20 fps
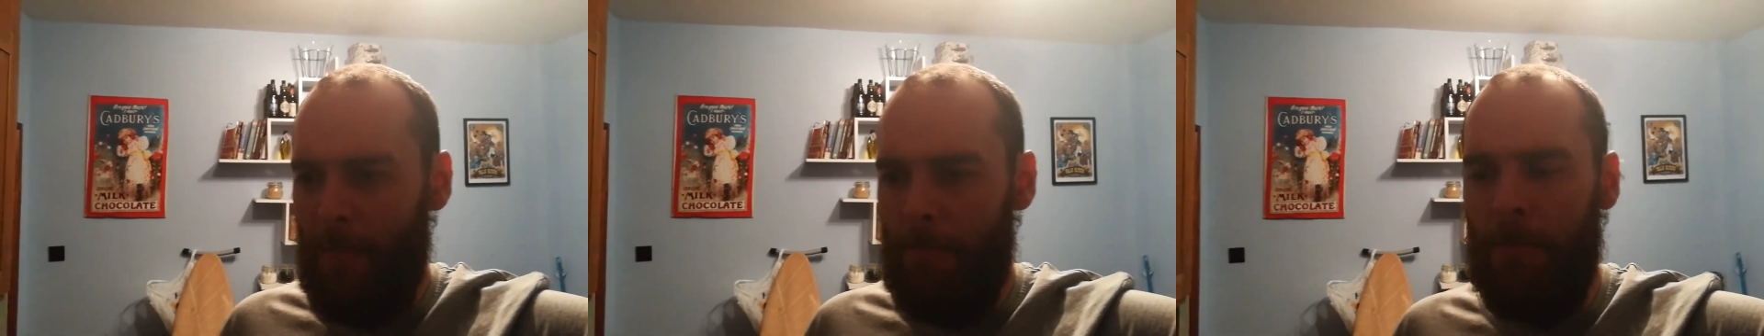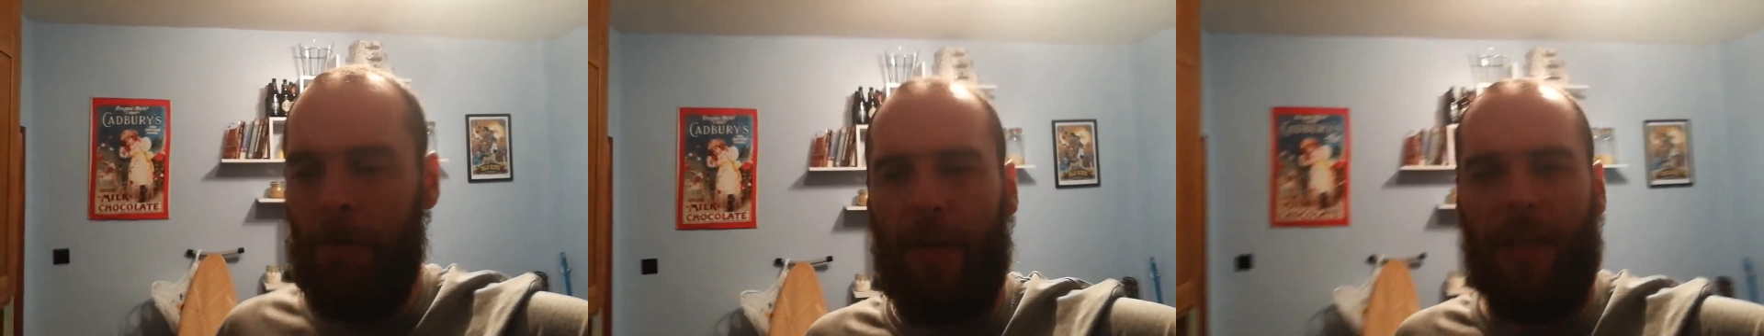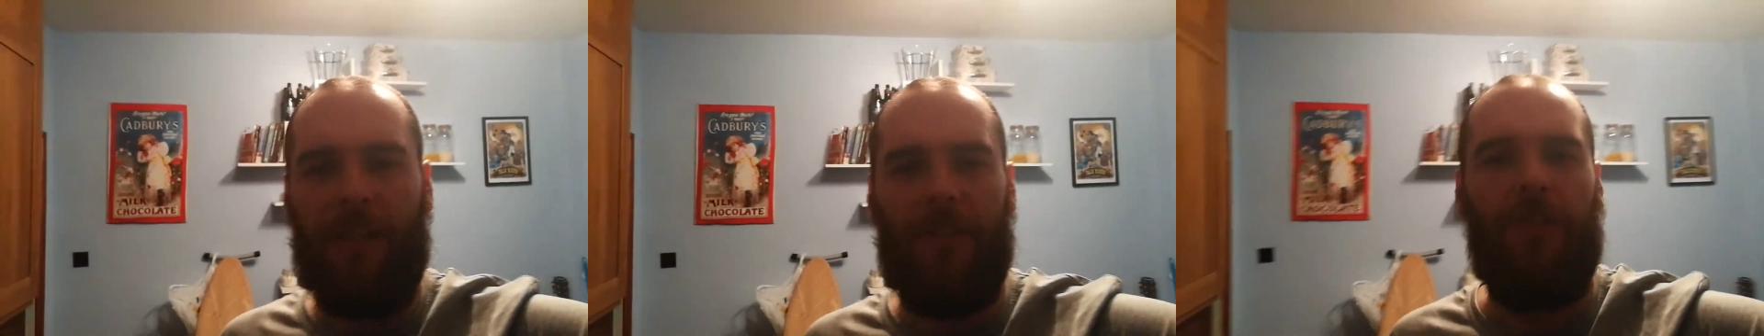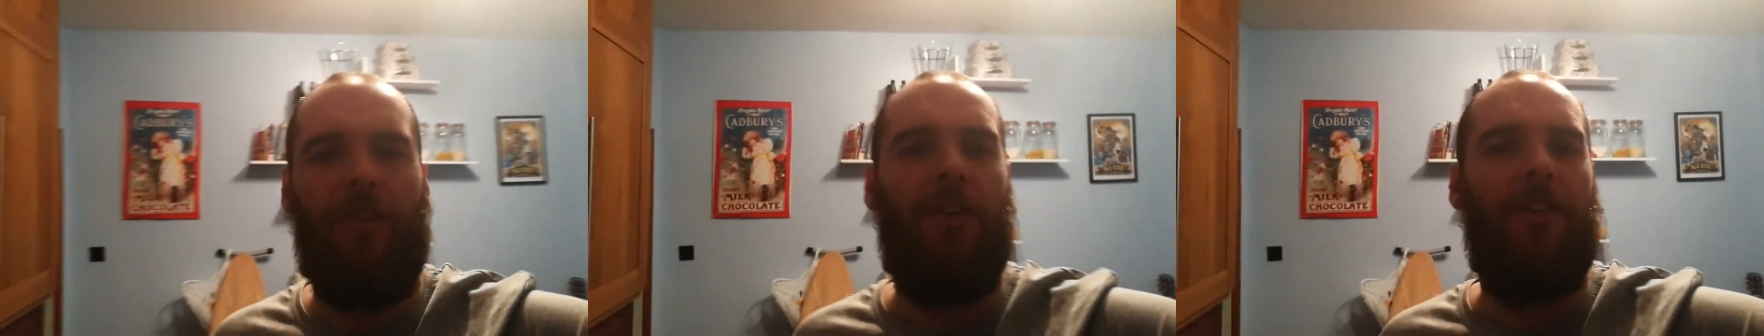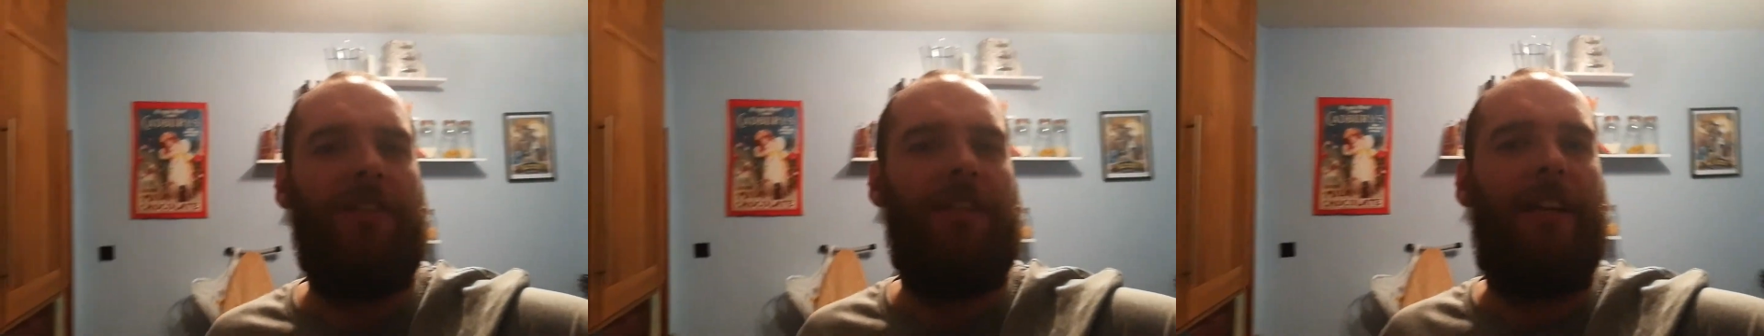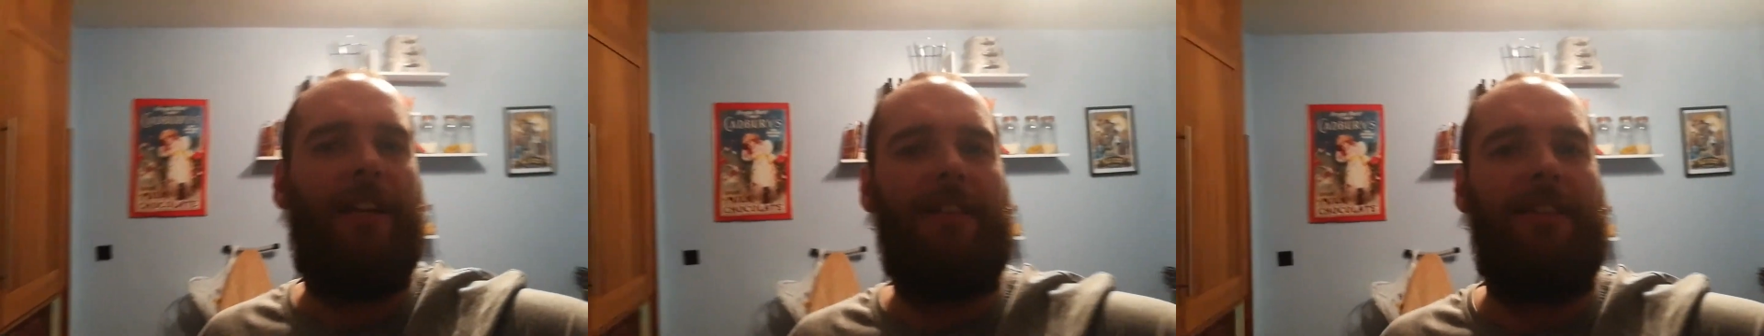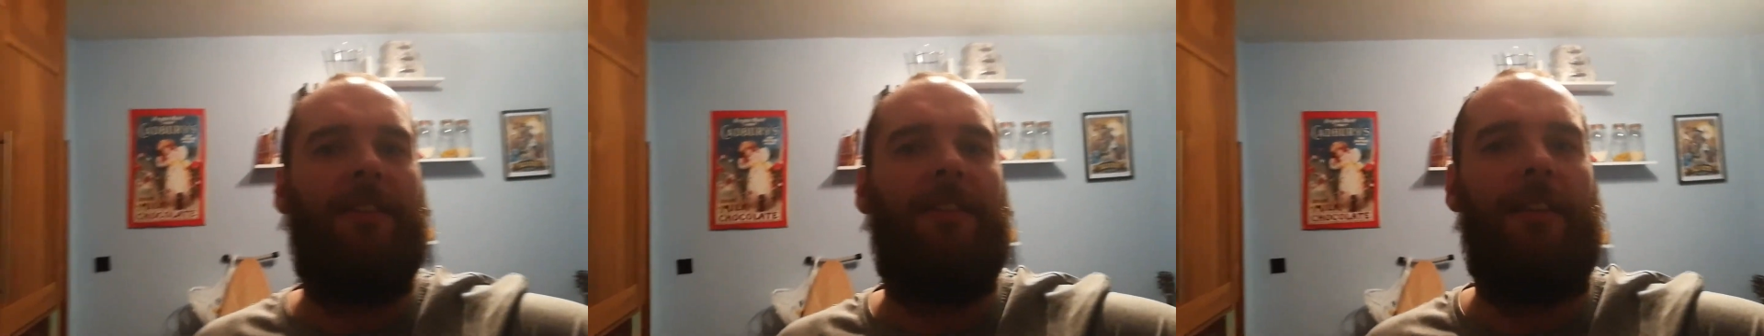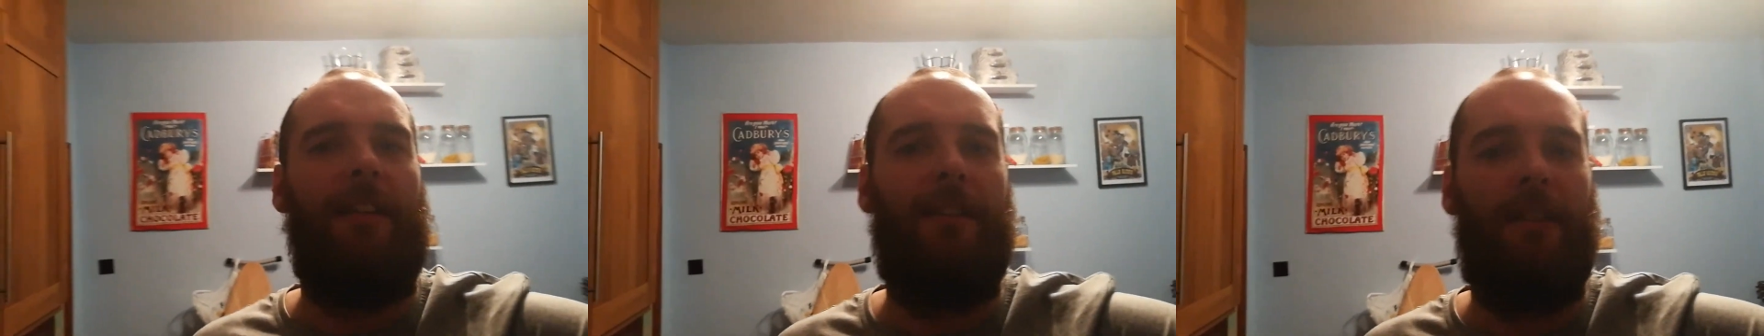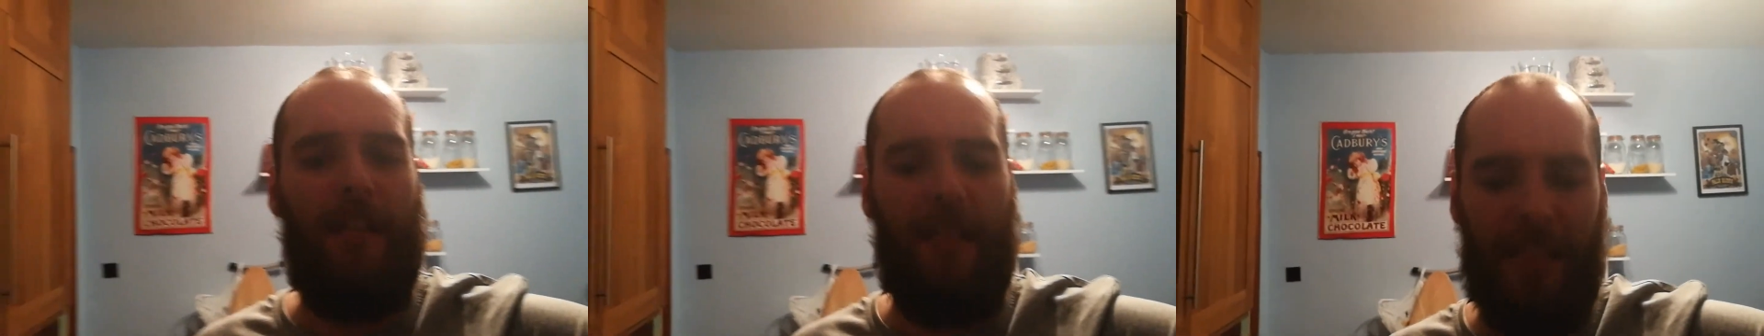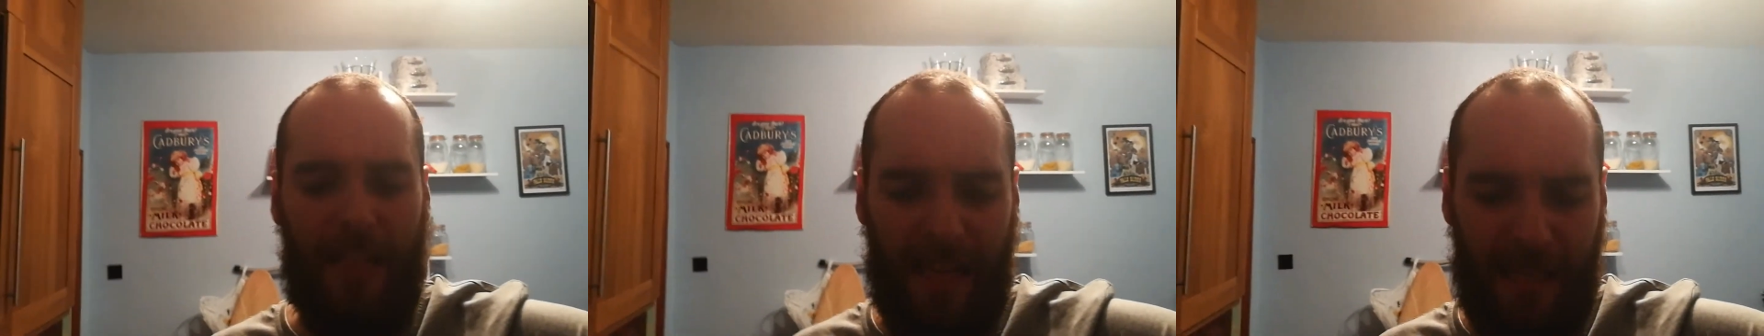but it's not as nice as
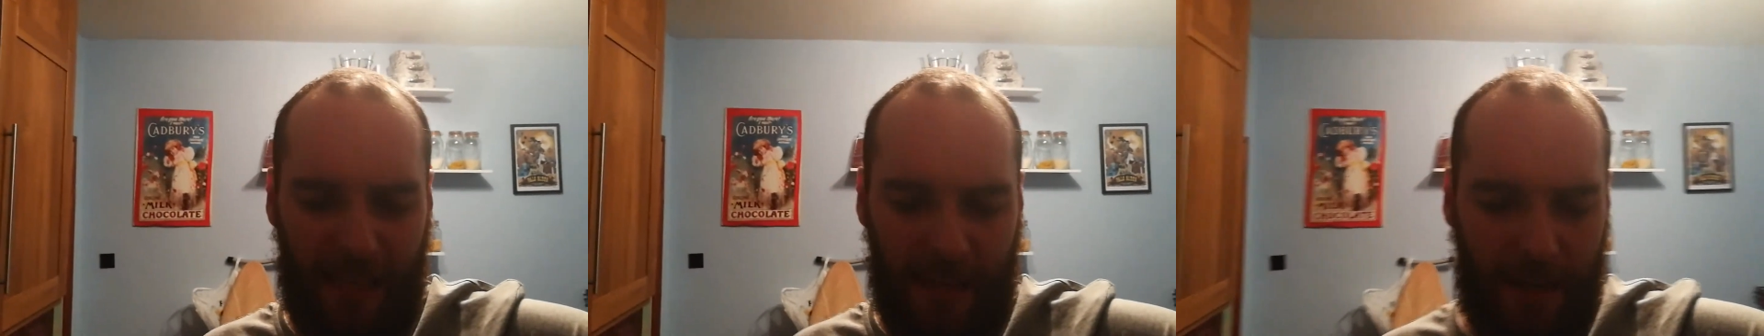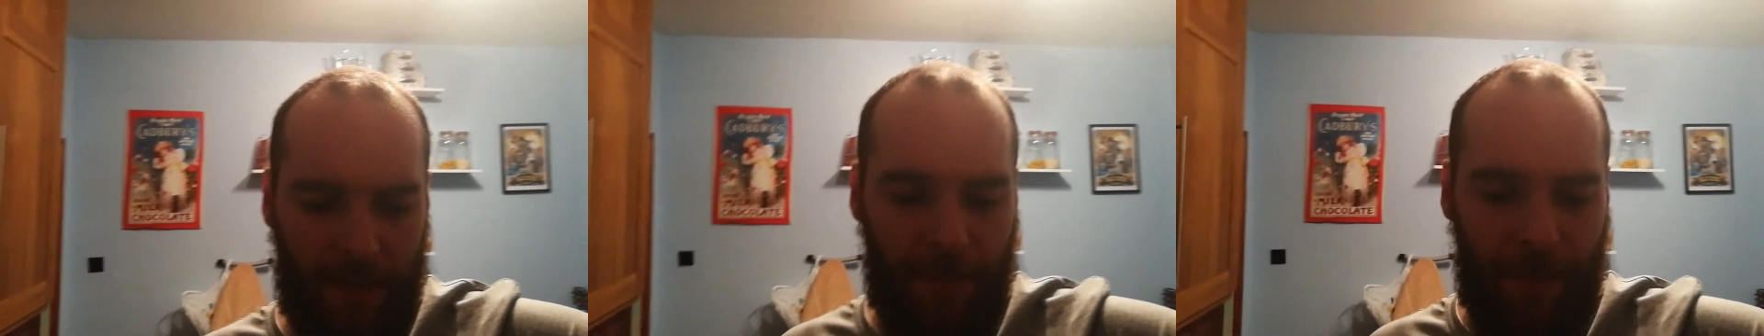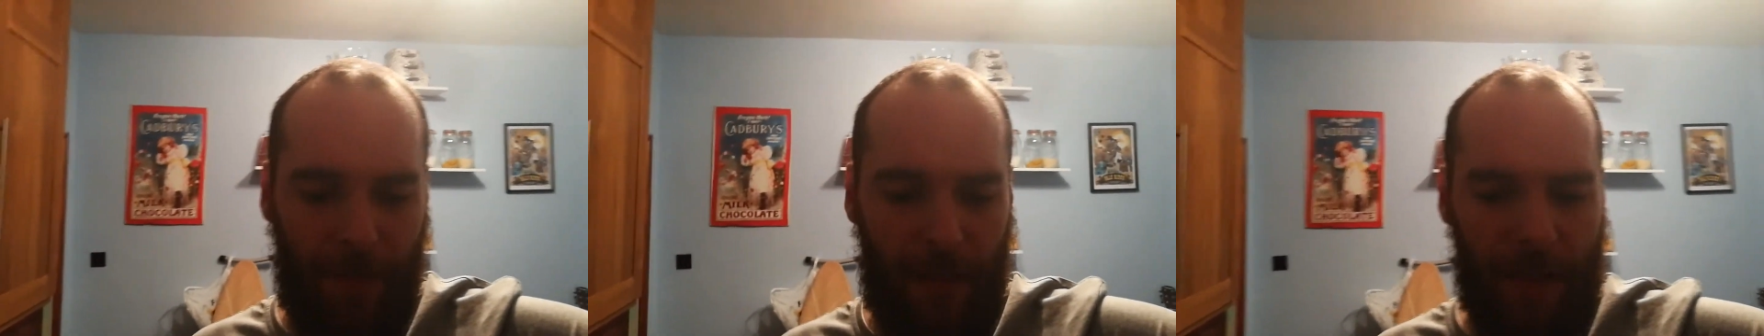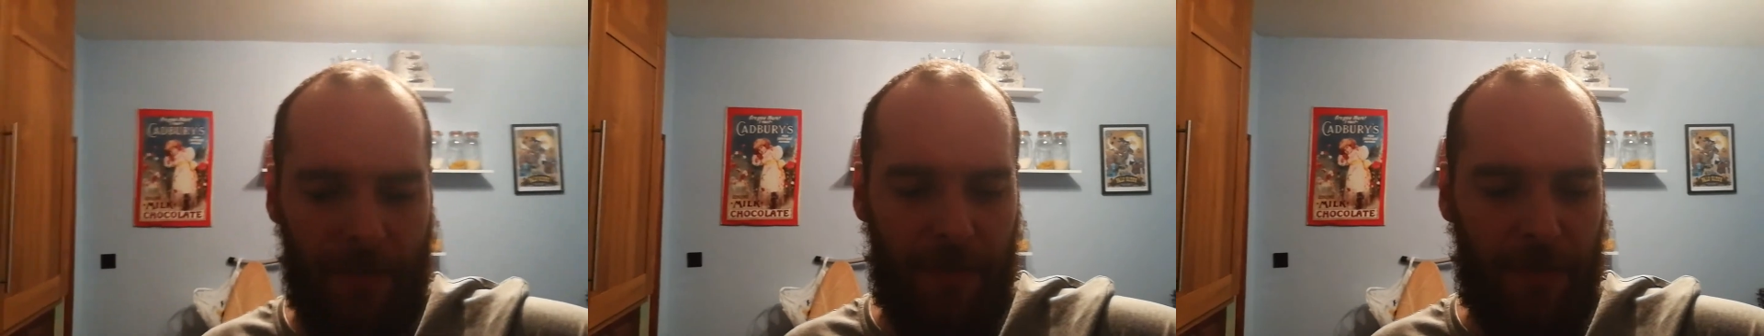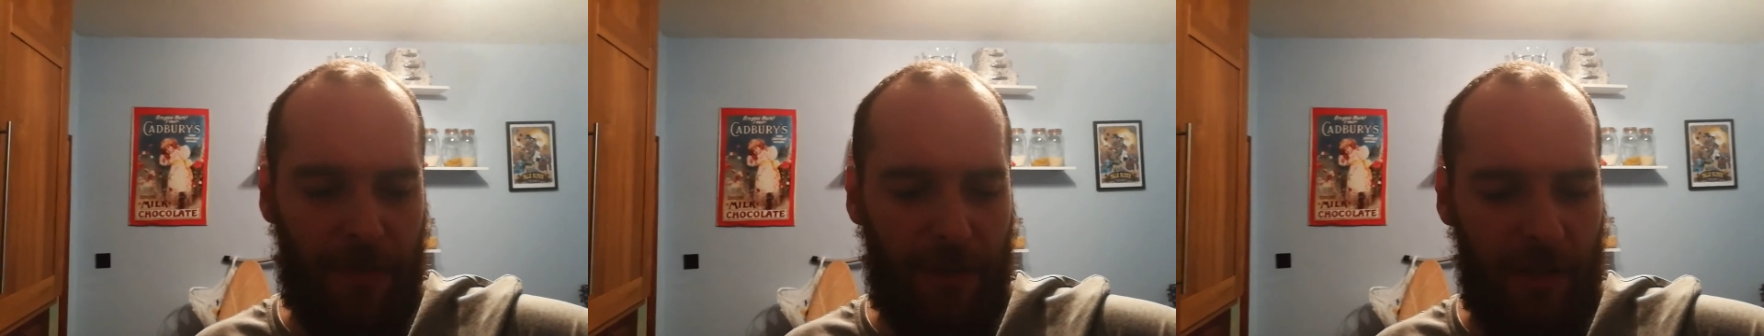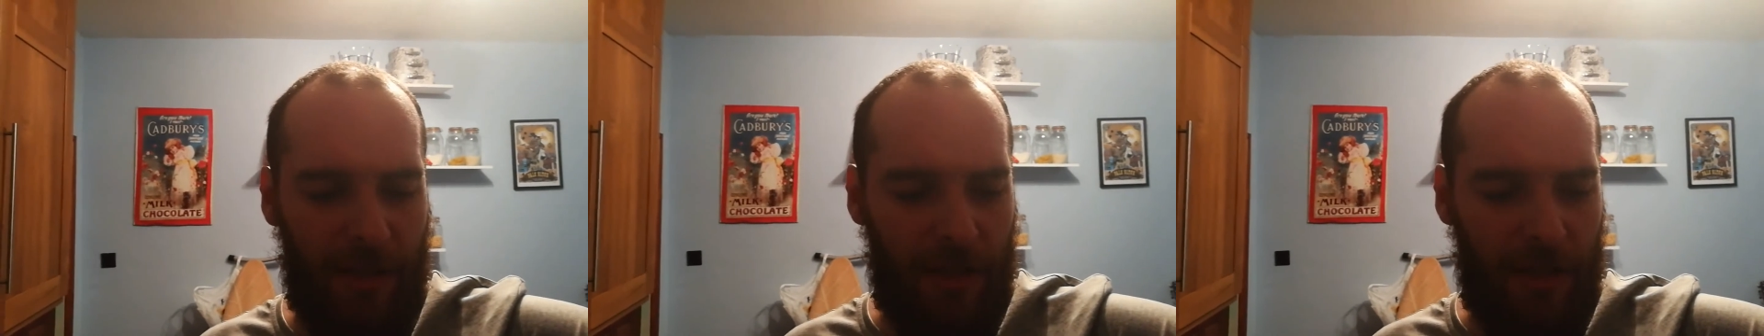the flavours.